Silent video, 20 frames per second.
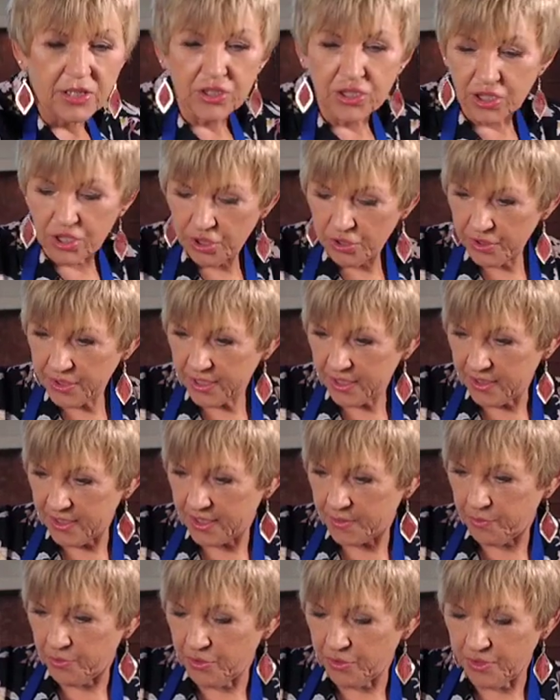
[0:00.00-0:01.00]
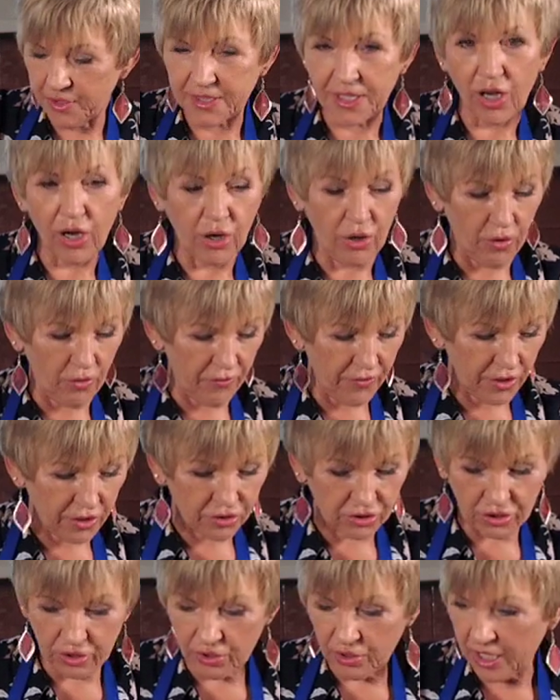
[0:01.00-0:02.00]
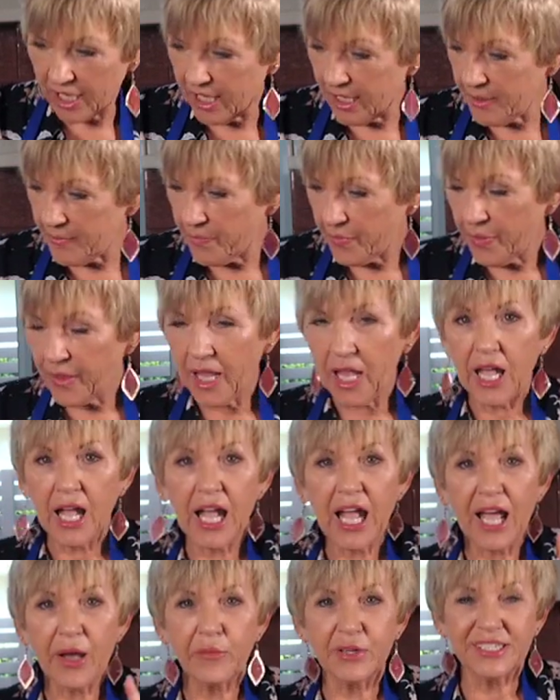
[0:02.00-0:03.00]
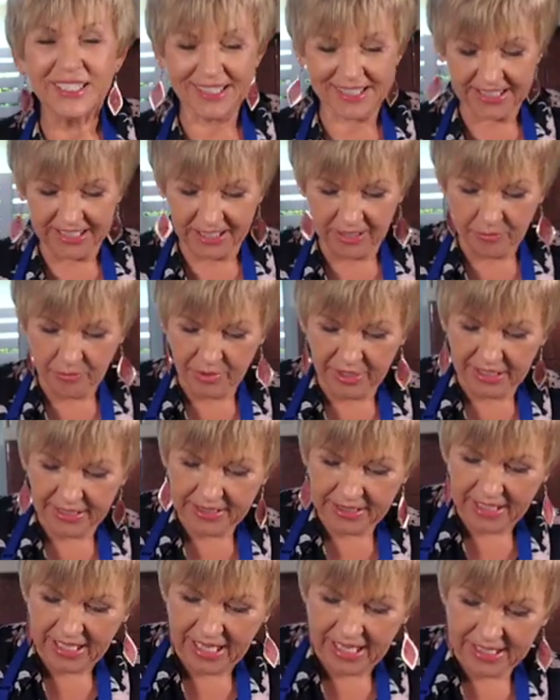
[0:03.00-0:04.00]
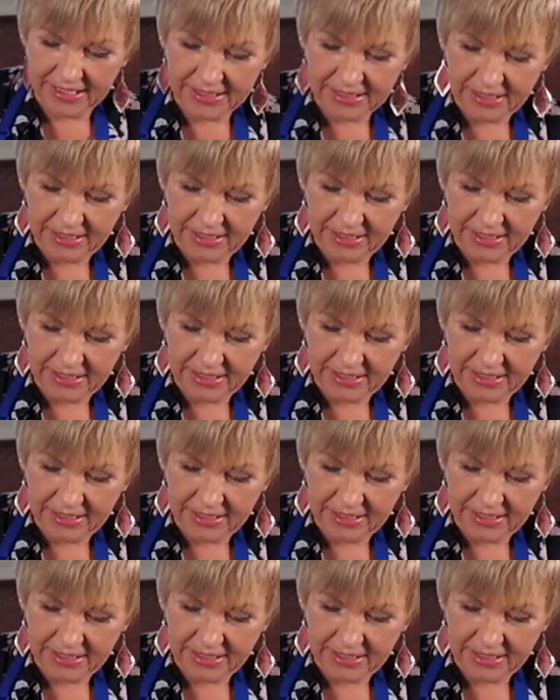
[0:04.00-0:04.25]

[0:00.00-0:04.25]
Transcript: 2 teaspoons of sugar, and we're just going to beat that